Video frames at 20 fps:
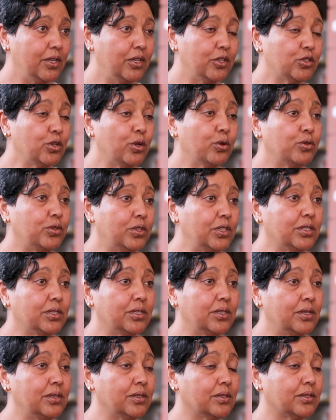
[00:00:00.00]
So
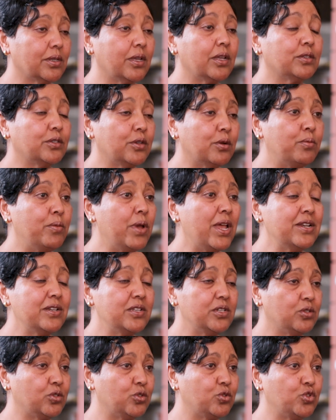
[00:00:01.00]
this is a
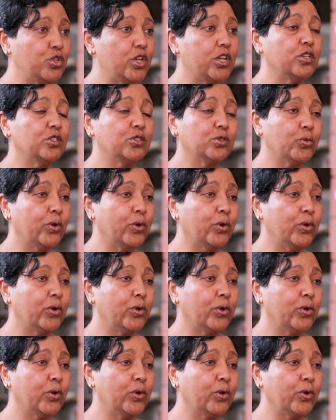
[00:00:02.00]
tremendous change.